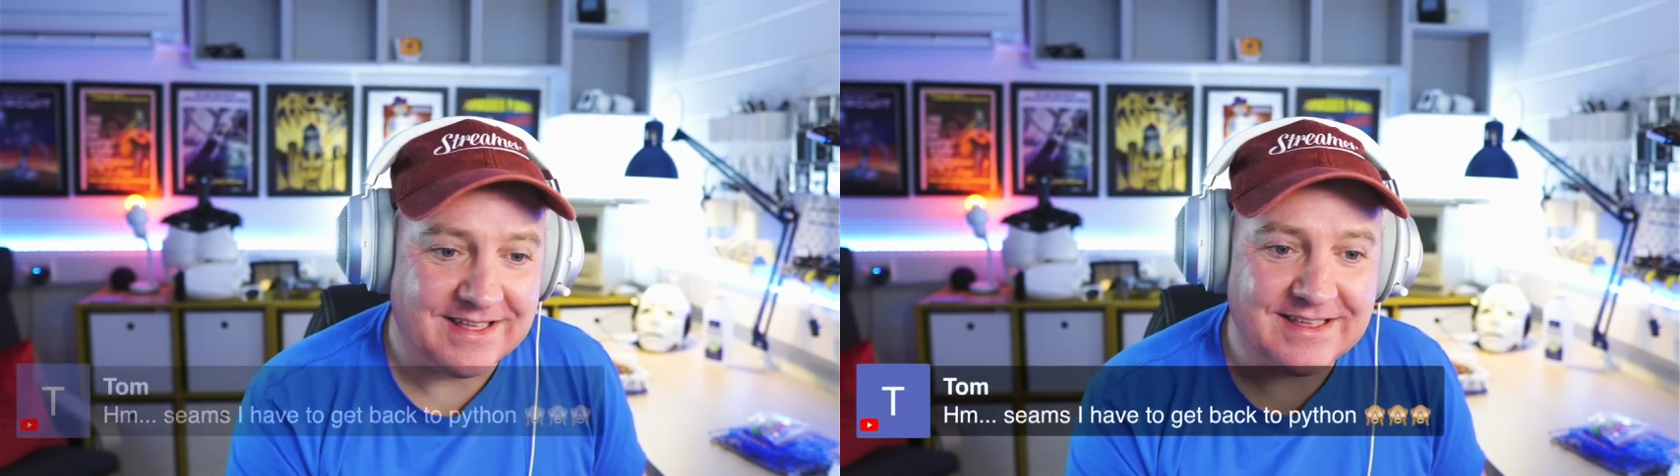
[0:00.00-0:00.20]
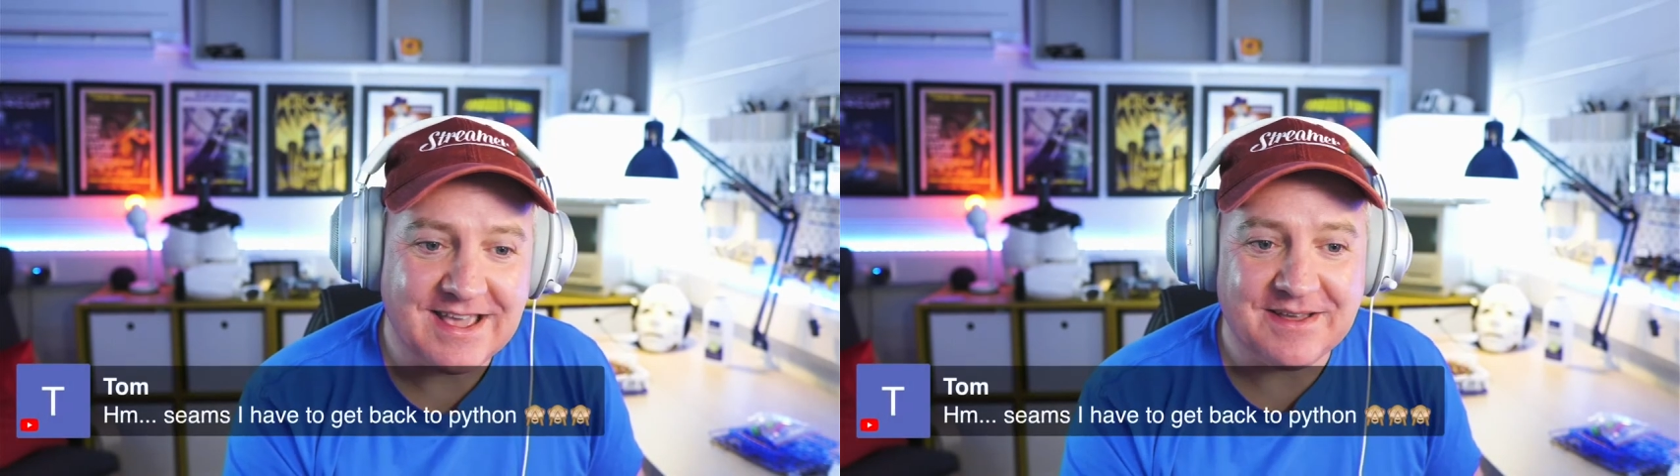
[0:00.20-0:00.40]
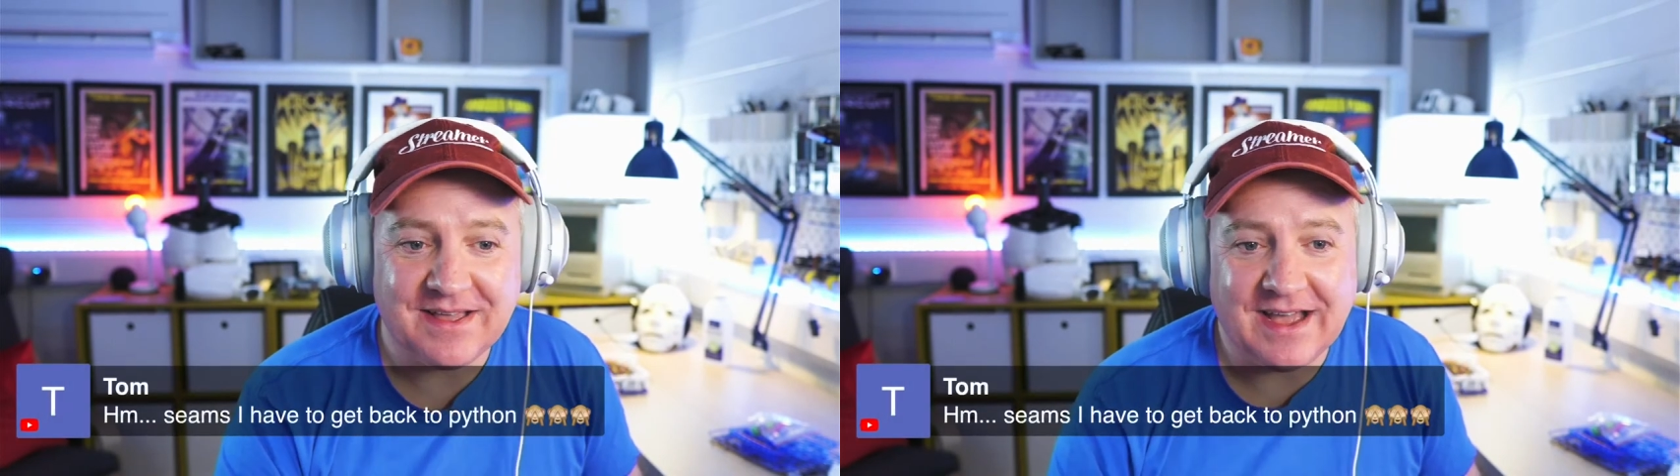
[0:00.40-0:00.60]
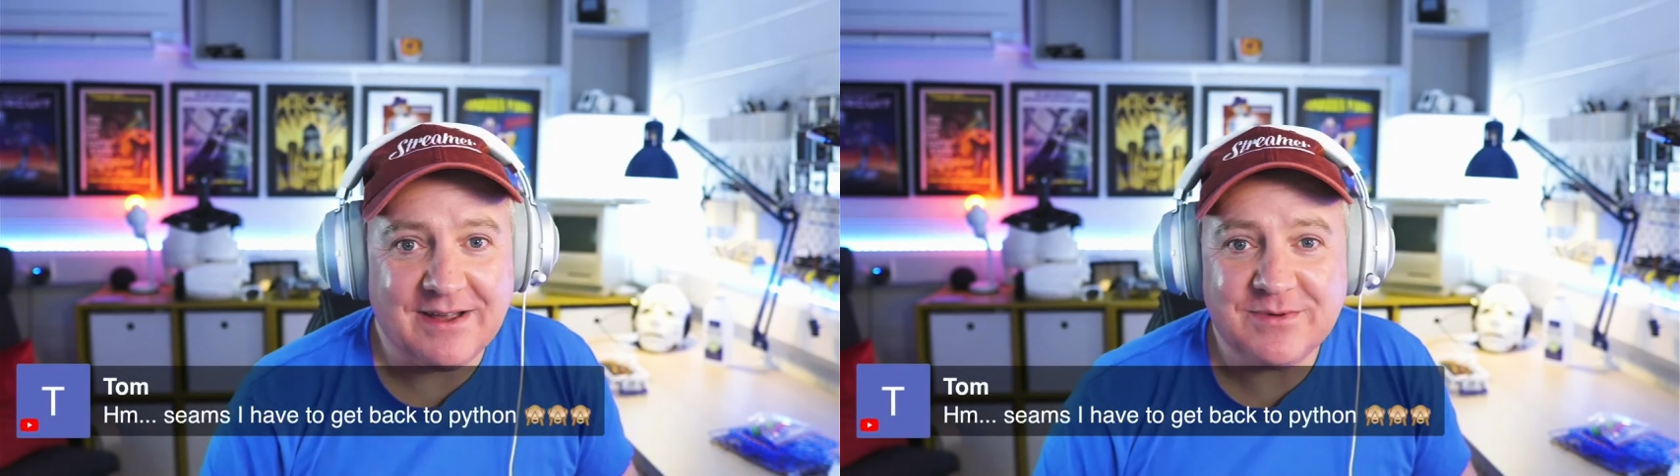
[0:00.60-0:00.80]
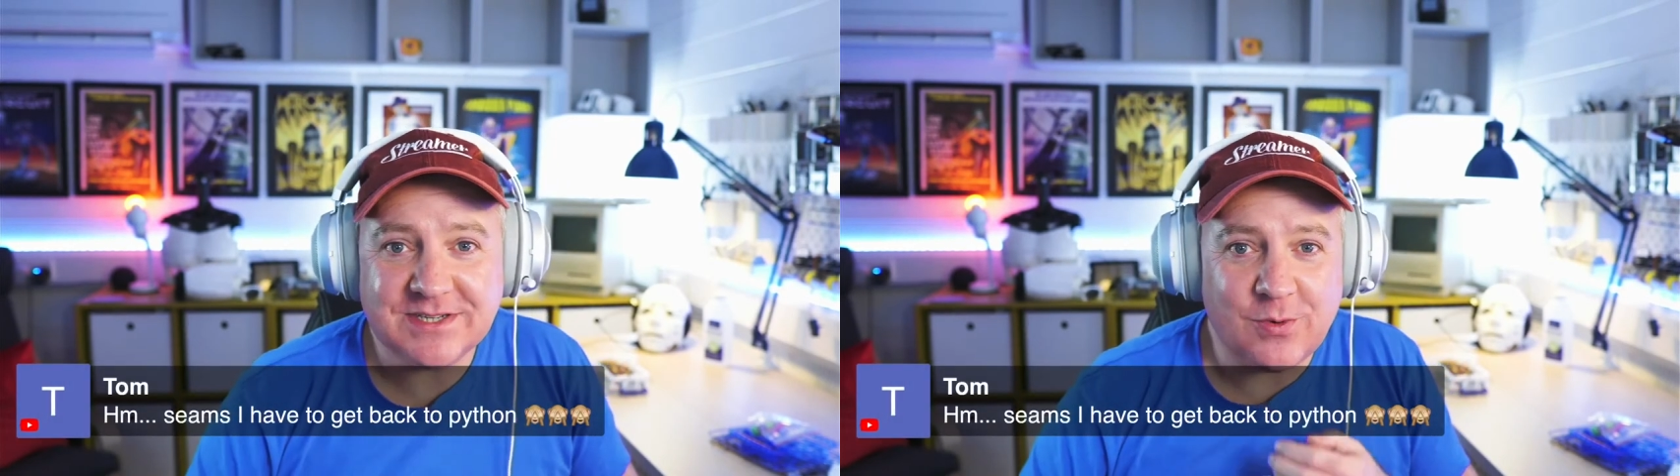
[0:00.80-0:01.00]
Yeah, I
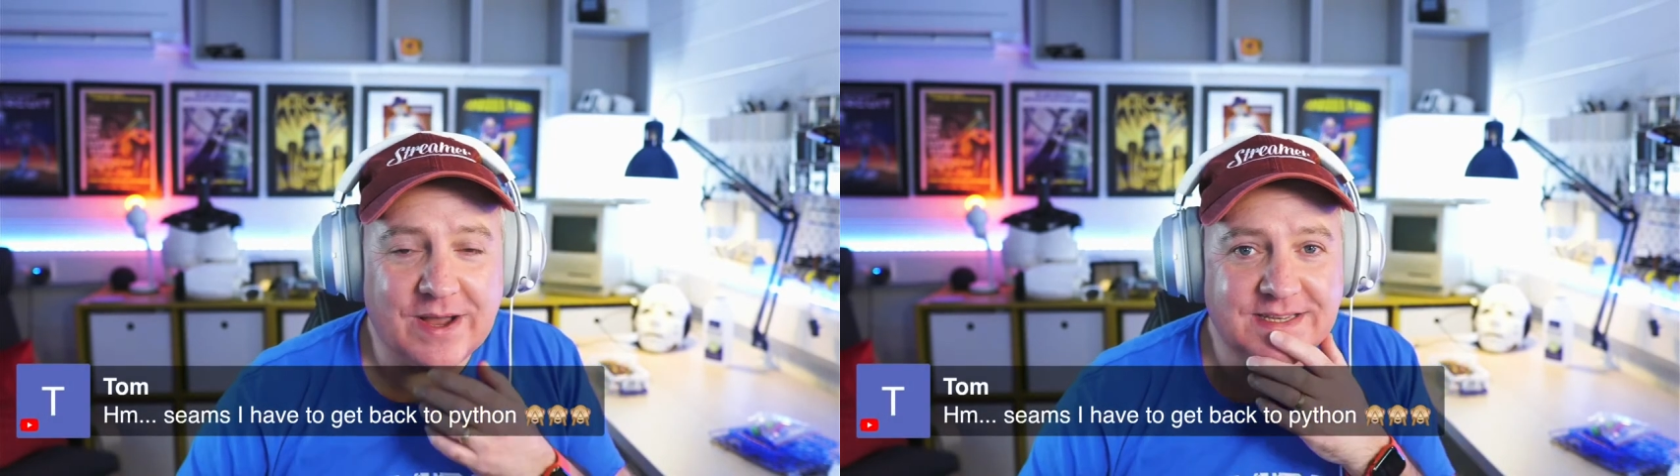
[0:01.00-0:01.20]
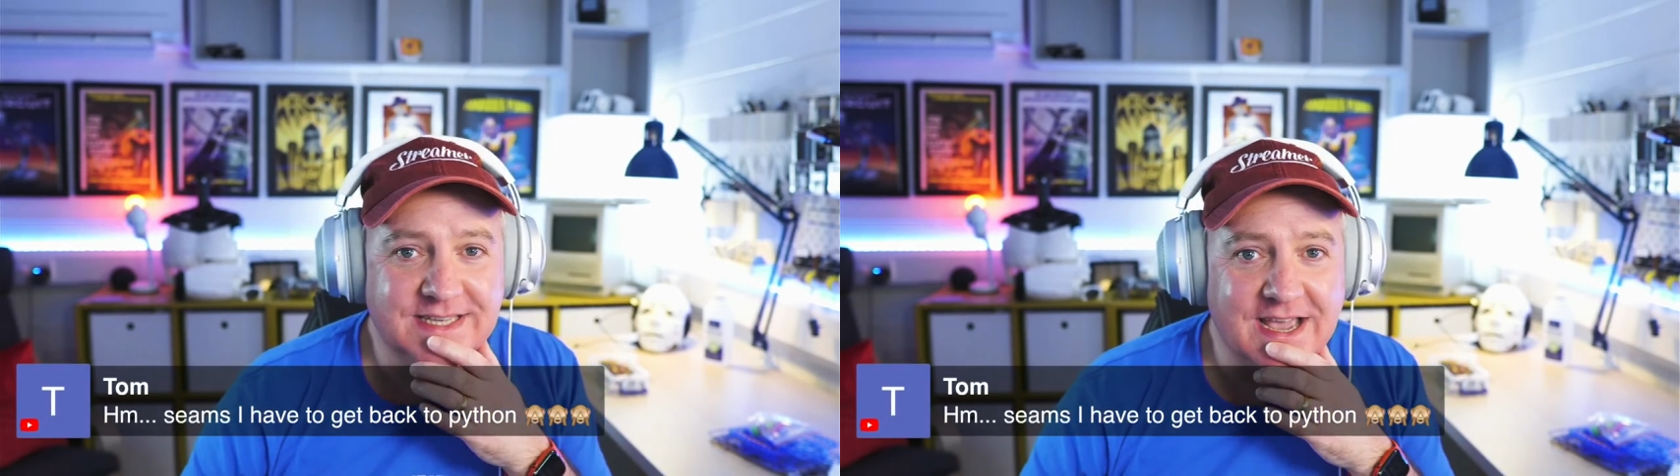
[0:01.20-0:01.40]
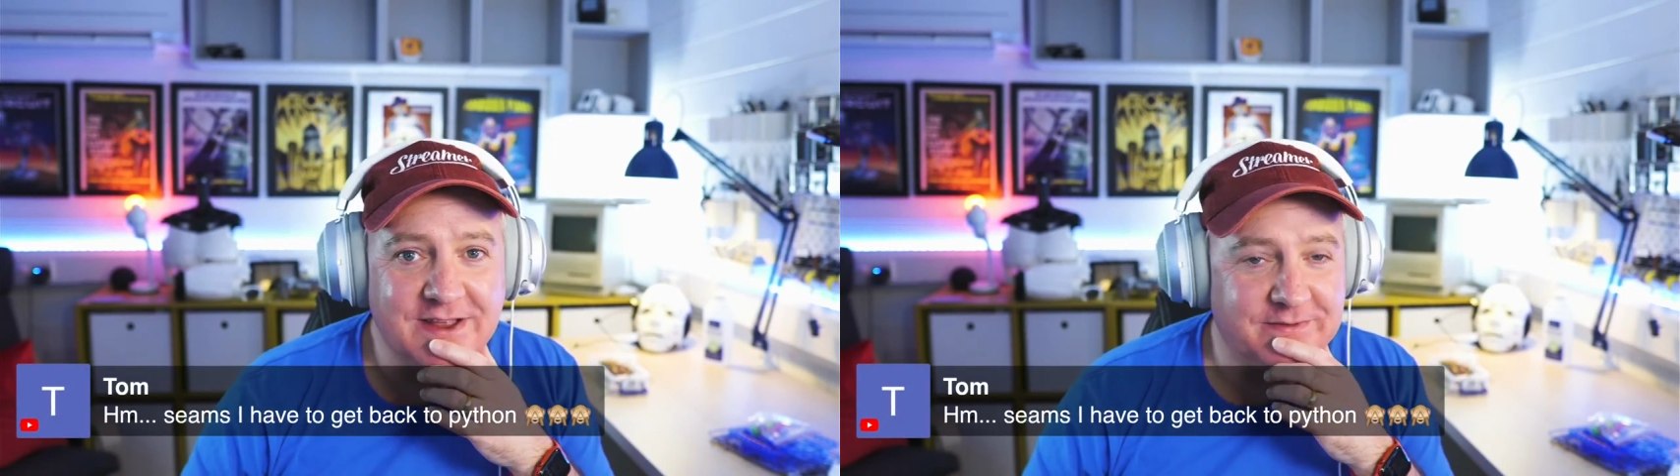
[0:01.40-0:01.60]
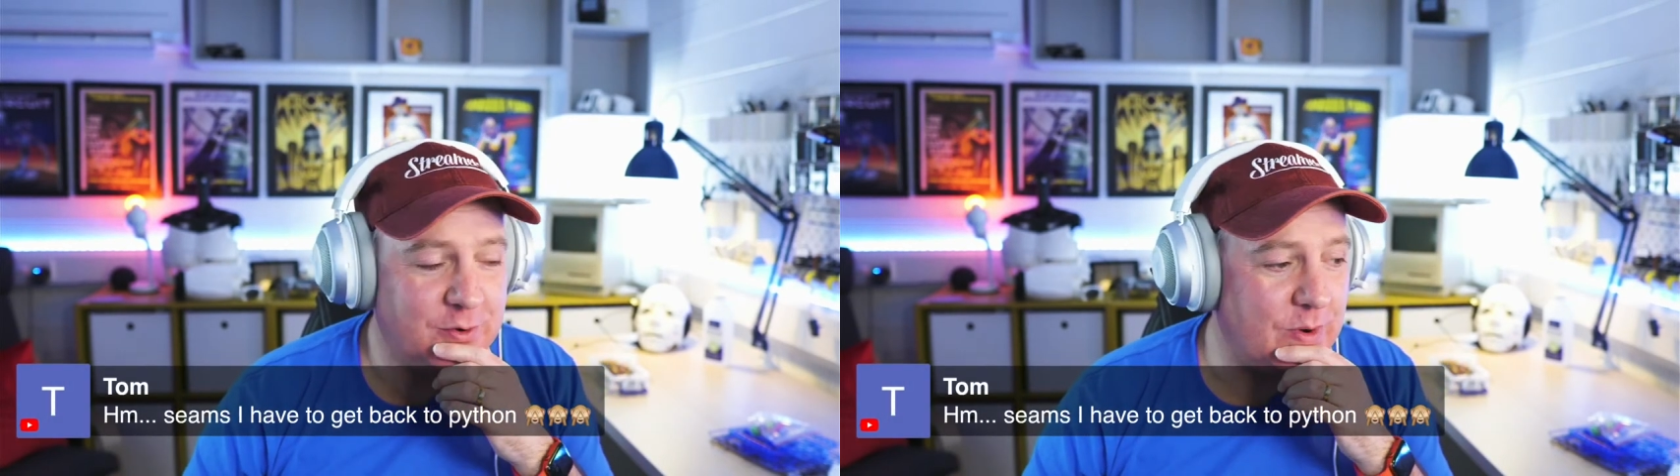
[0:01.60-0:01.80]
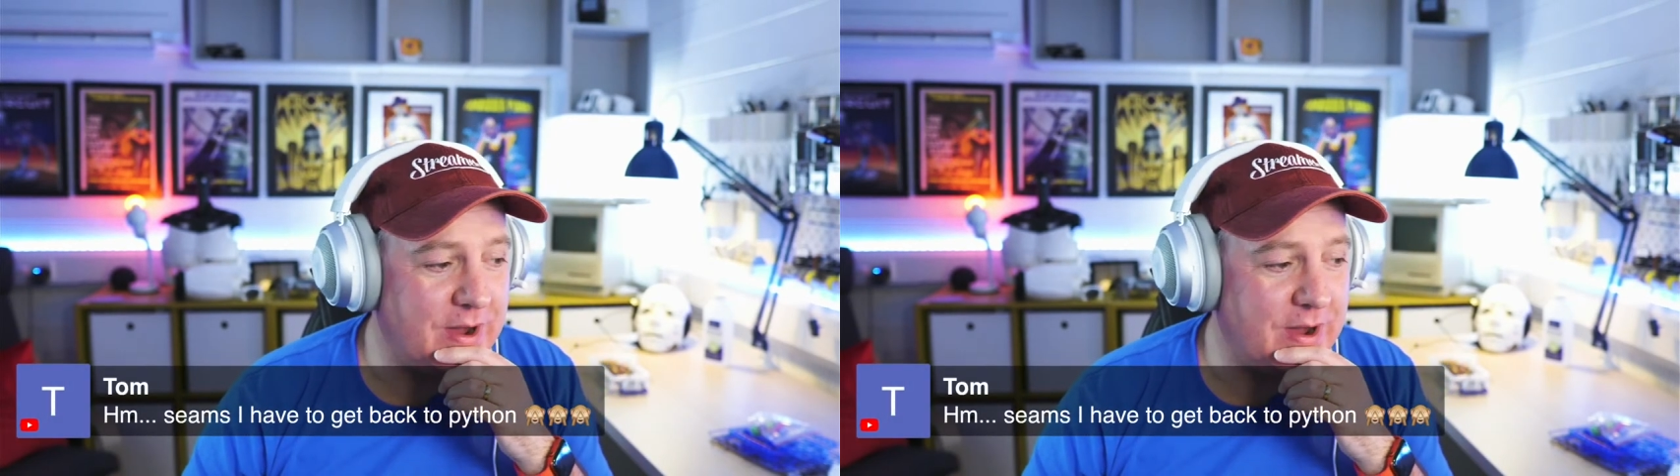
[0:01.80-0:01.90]
was quite scared for quite